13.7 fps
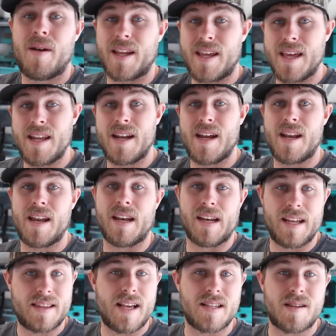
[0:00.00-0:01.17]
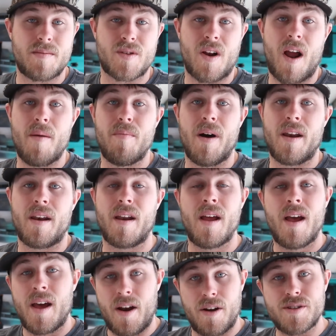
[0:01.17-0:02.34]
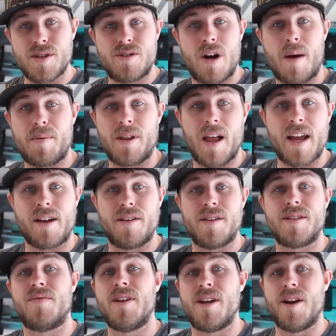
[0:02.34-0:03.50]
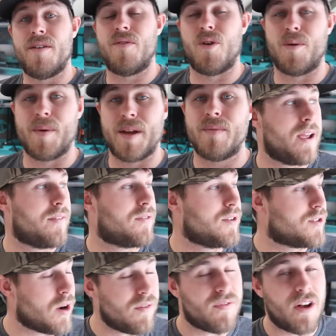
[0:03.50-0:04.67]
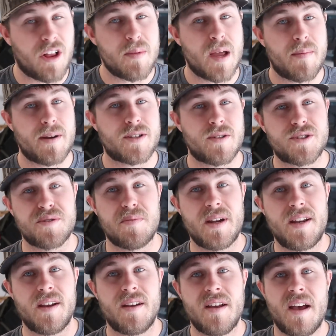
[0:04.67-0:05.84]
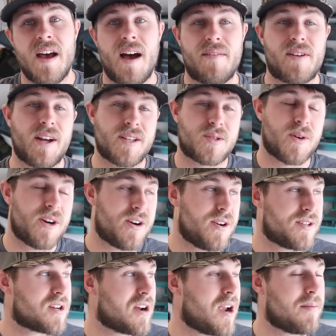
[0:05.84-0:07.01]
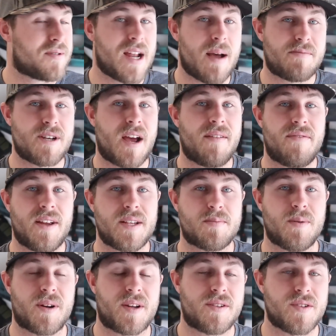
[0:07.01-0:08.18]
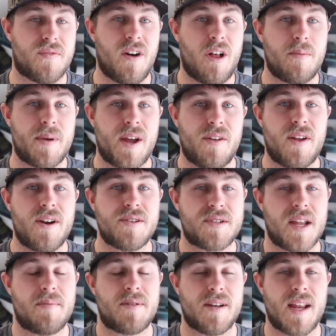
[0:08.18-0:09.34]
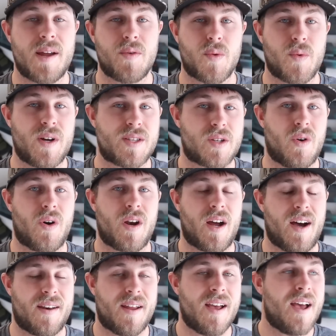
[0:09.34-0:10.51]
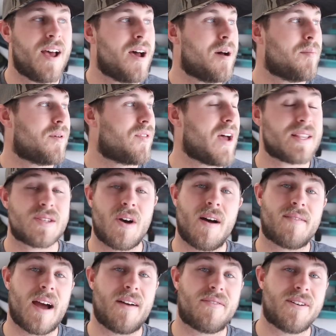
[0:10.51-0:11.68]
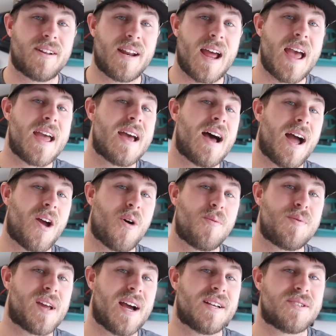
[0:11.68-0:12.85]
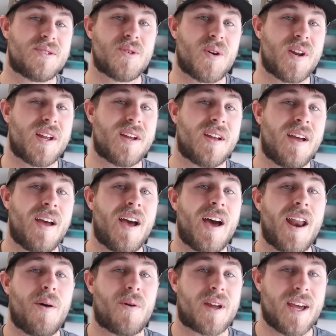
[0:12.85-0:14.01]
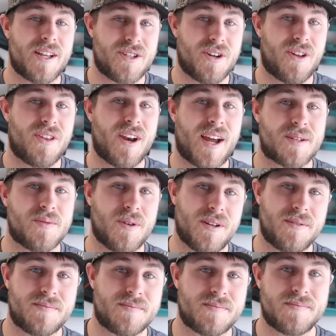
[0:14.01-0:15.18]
get in and hit that subscribe button, and also drop a like on this video for me. If you don't follow me on my social media, I've got Twitter, Instagram, Snapchat, and Facebook. So follow me on there and stay up to date with what's going on. But that's all I've got for today. I hope you guys enjoyed it, and I will catch you on the next one. Mm-hmm.